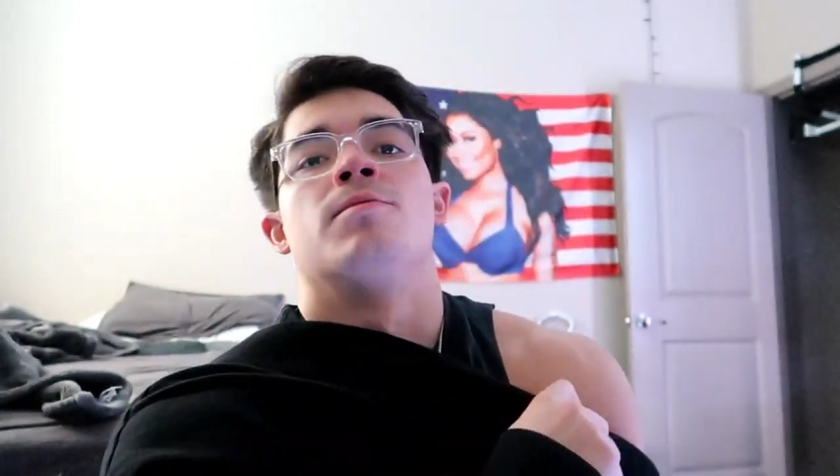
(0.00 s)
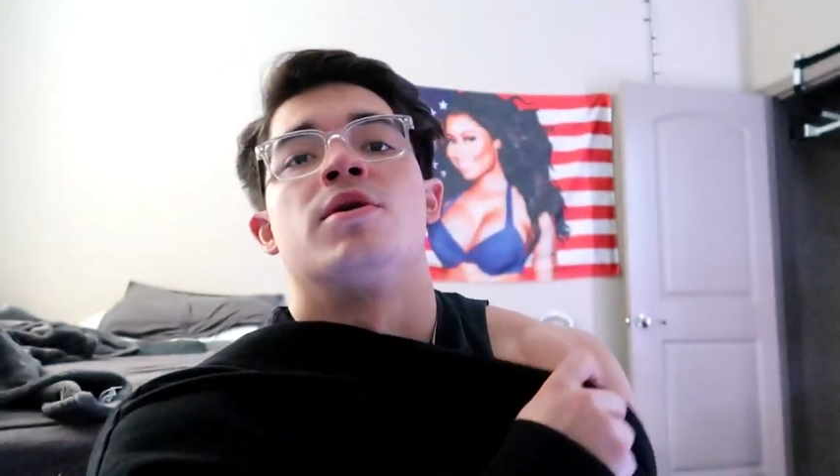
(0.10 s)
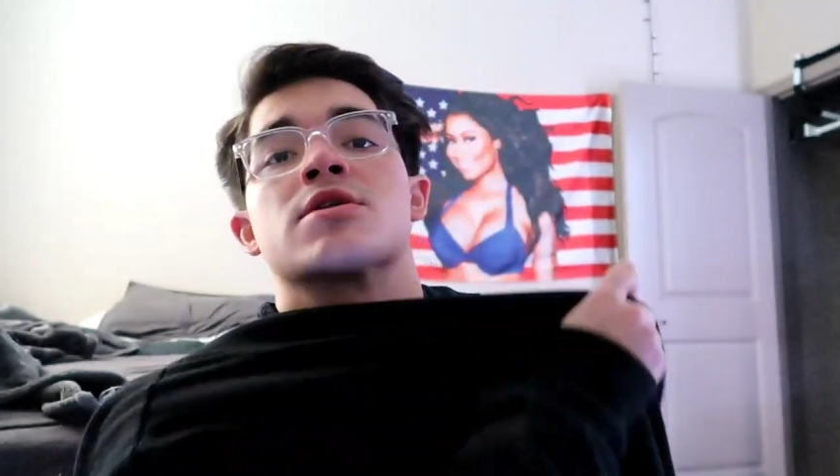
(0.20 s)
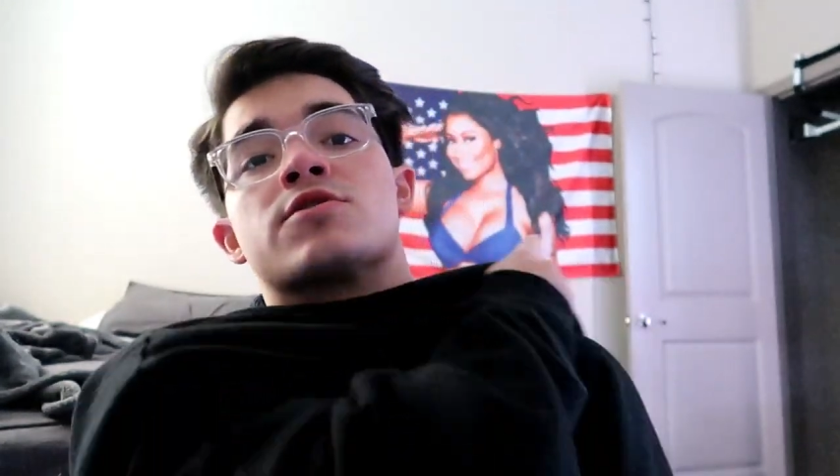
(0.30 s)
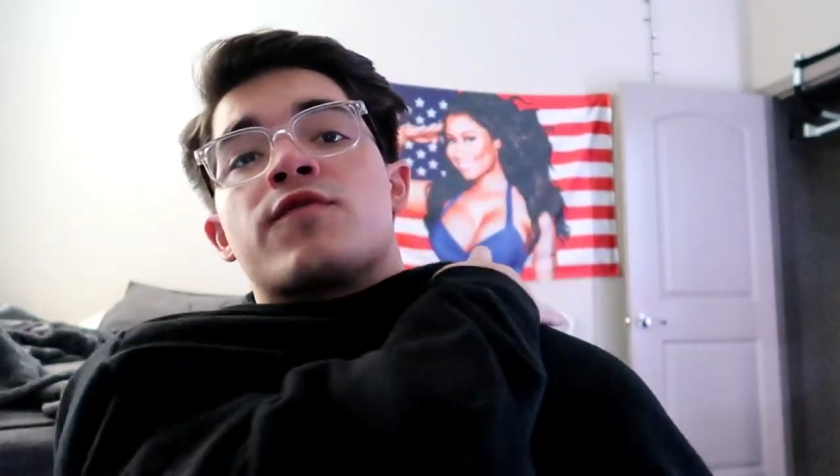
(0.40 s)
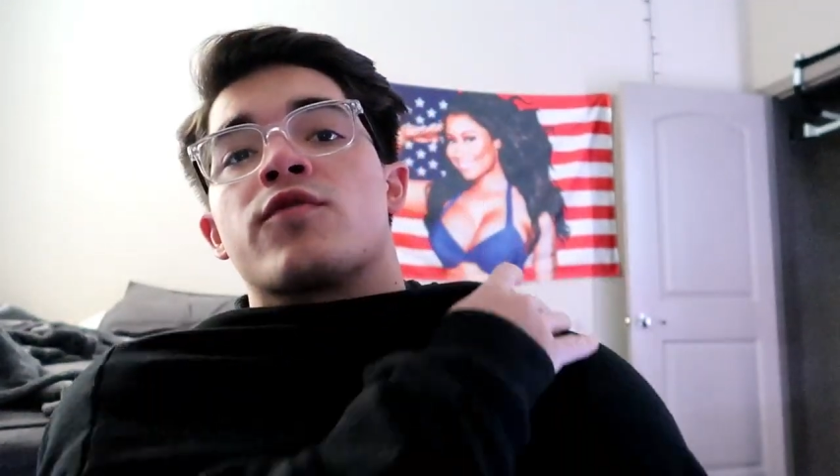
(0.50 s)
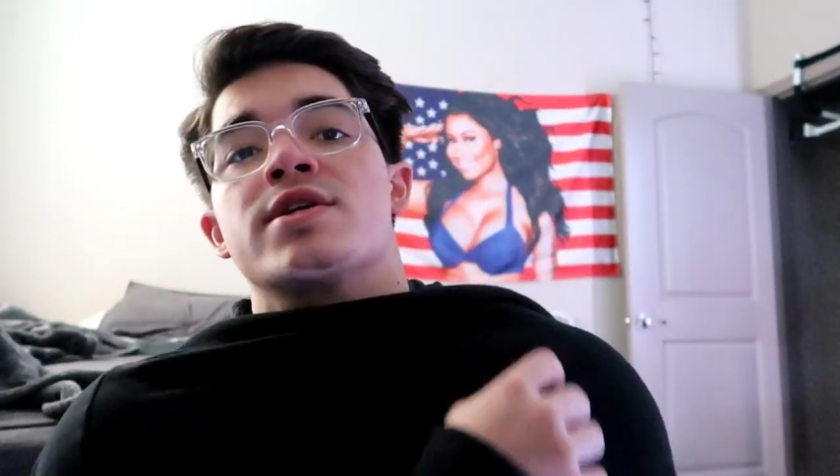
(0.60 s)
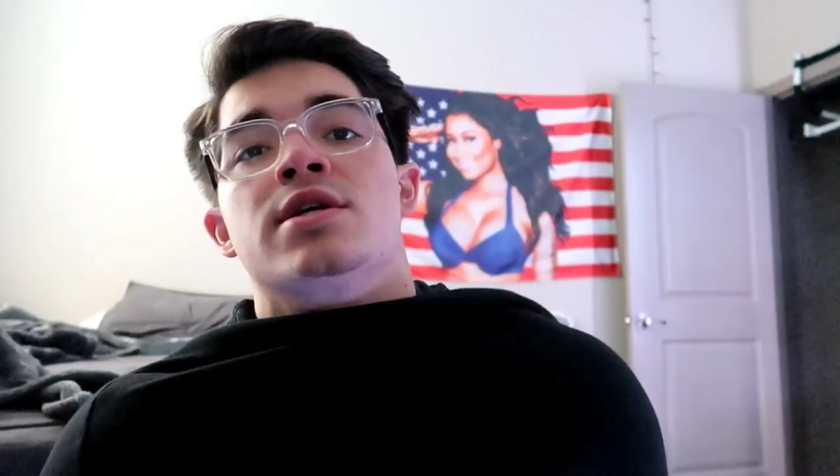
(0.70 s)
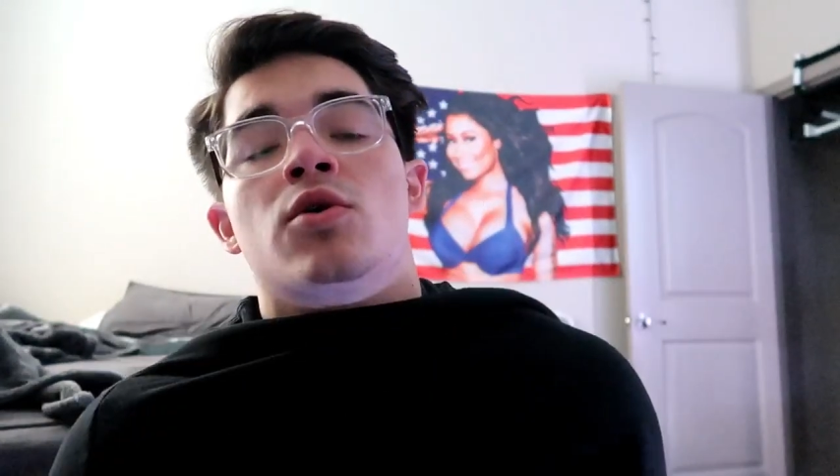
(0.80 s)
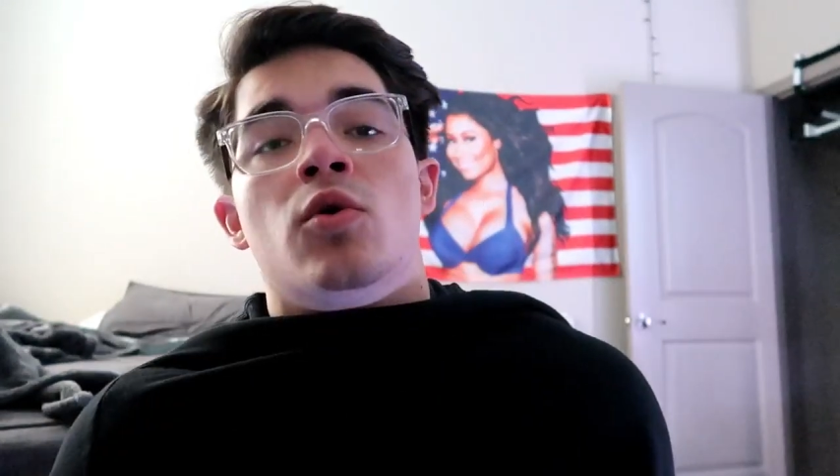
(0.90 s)
Plus, it's
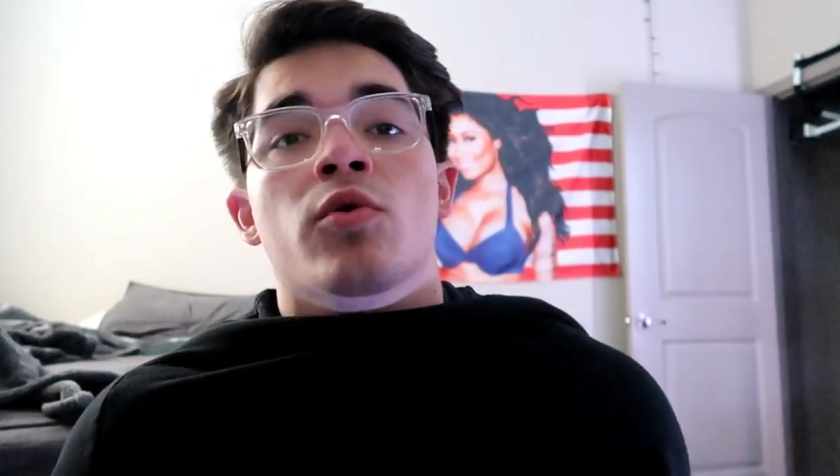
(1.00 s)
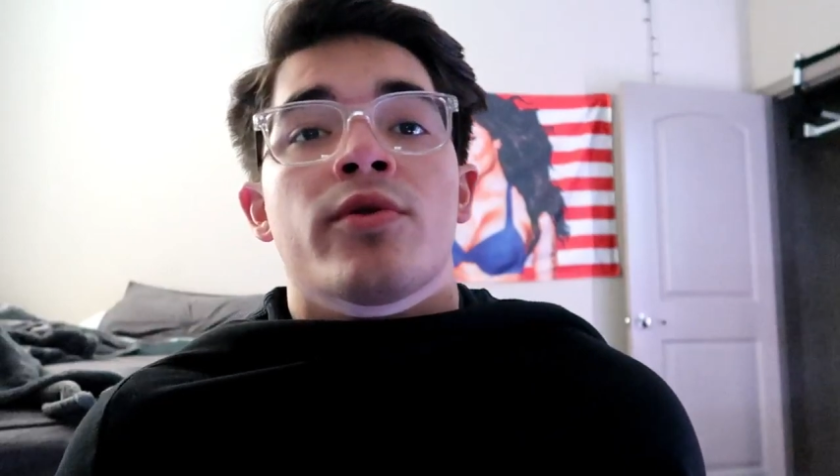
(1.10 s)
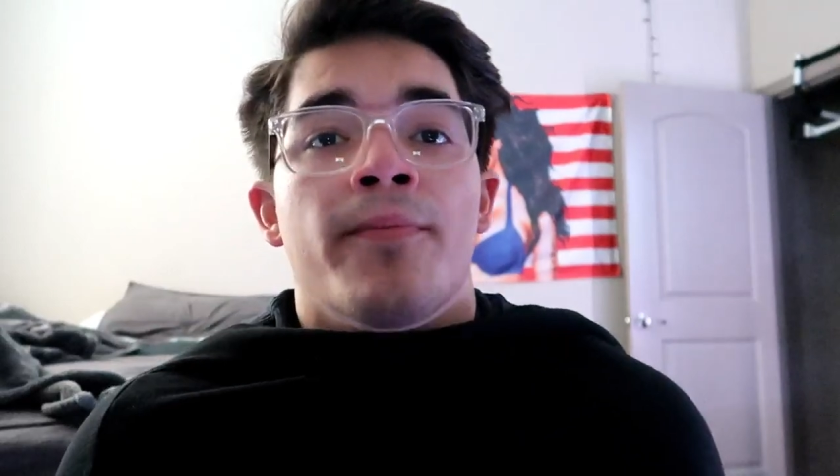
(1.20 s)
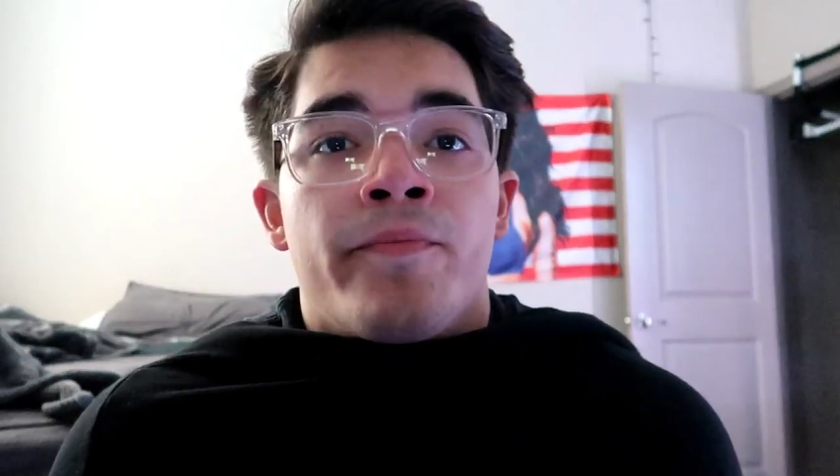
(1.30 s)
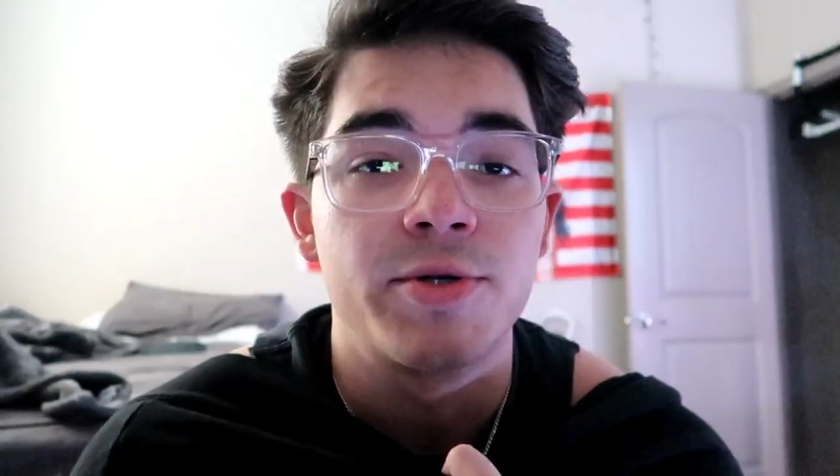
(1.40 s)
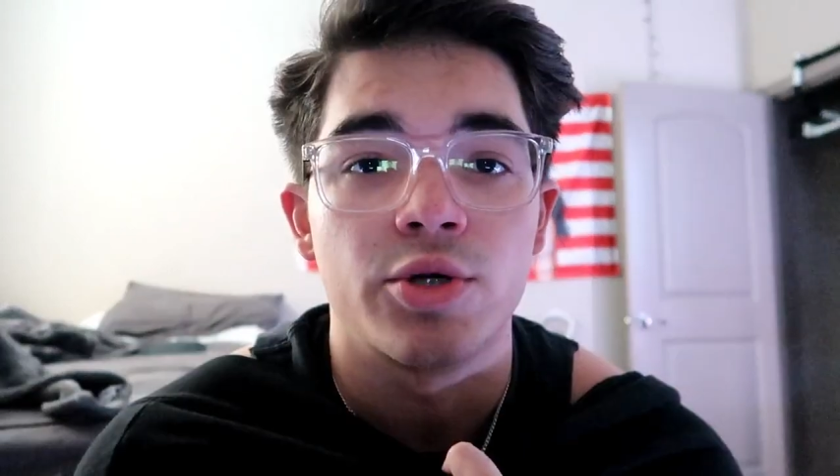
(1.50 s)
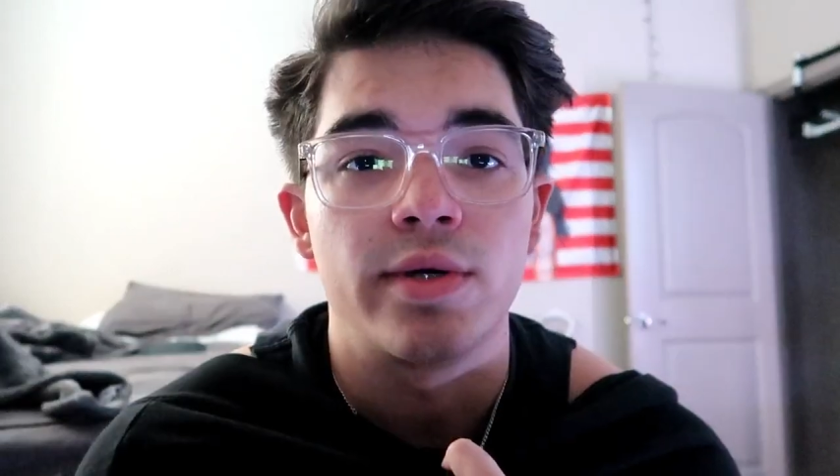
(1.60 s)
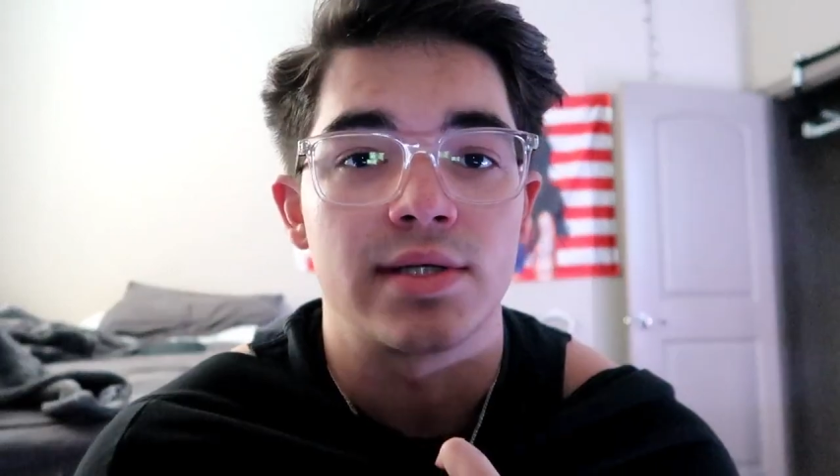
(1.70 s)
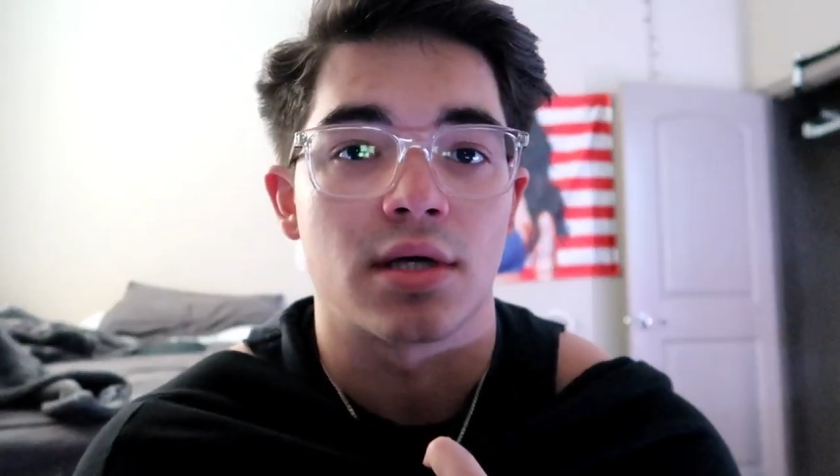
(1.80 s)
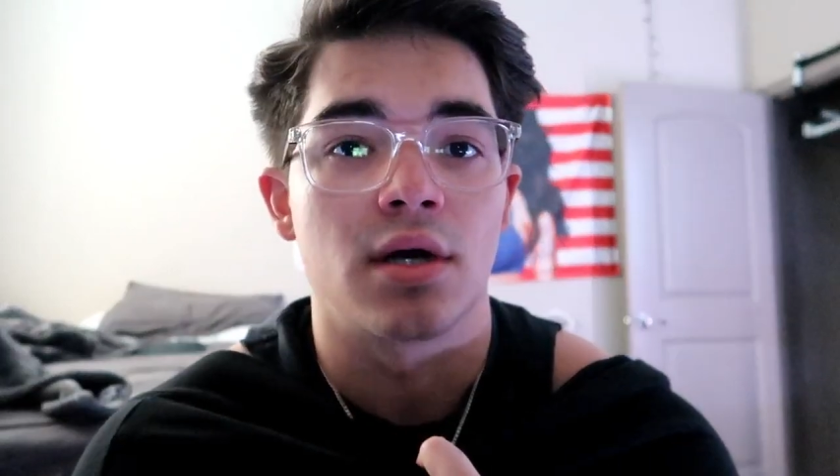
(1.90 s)
freezing cold. I'm gonna be
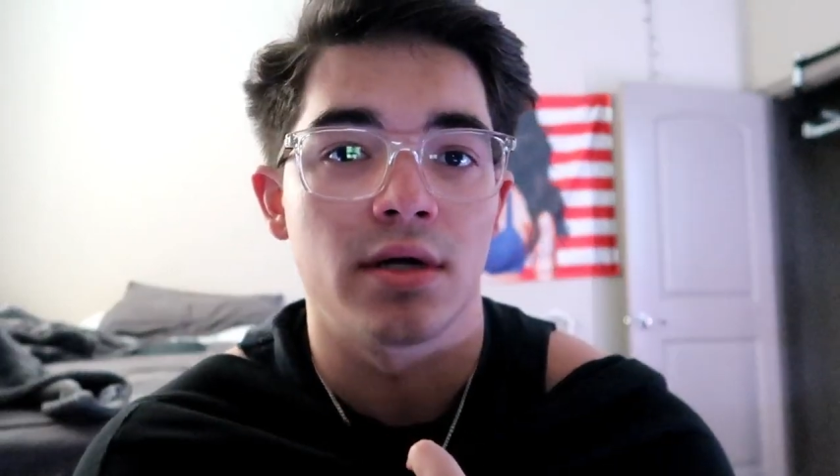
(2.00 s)
showing you guys the